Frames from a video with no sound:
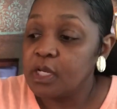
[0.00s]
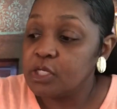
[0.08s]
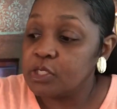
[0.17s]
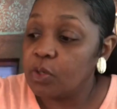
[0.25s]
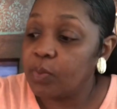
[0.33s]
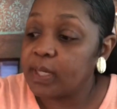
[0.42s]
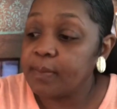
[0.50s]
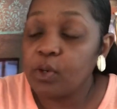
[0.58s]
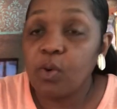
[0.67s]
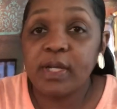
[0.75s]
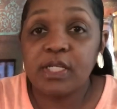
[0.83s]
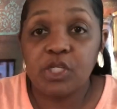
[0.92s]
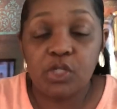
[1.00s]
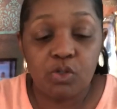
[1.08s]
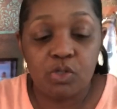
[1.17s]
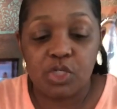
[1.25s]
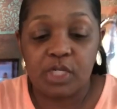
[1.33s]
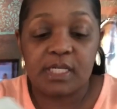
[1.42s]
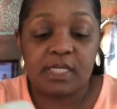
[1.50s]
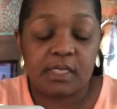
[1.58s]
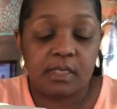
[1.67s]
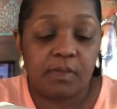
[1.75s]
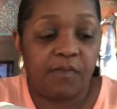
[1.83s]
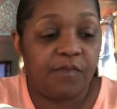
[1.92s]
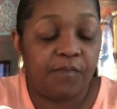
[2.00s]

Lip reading: So what I'm going to do, just